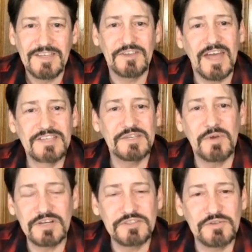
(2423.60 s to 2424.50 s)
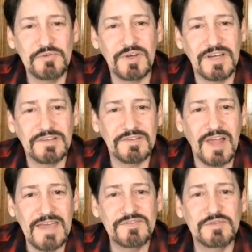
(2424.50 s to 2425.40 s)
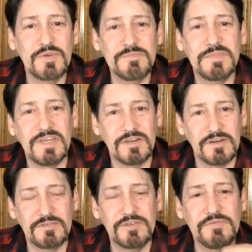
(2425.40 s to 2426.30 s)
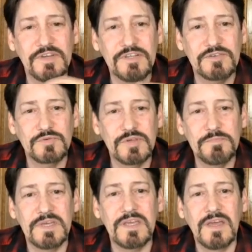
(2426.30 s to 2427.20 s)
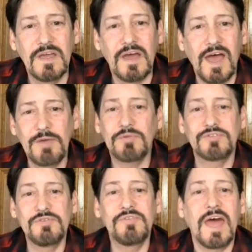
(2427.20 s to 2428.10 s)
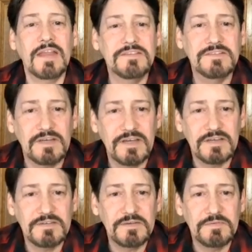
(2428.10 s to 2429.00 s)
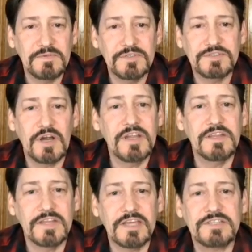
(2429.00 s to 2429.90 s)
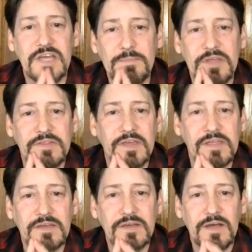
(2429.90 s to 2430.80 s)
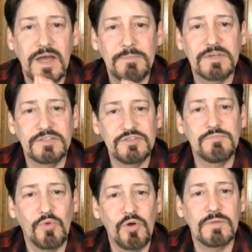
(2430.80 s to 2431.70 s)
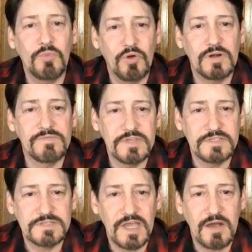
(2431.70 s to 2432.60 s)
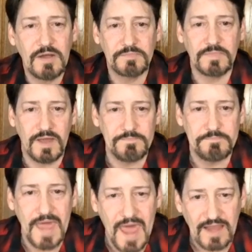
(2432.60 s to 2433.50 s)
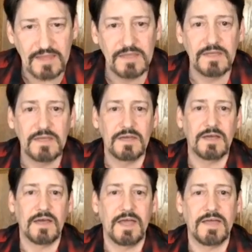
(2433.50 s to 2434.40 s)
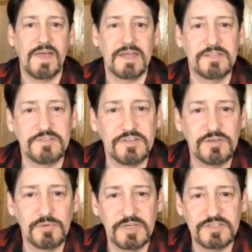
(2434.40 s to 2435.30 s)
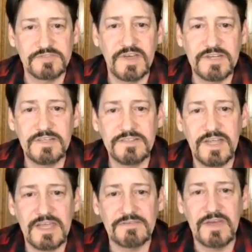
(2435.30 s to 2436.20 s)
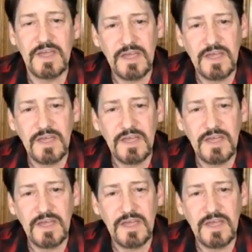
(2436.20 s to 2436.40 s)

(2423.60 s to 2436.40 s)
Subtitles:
you guys that want to do lives with me or do videos with me, I will do that starting the next time, I think. I'm going to do more and more of this now. I'm back. I've had to deal with Sveta and Dave.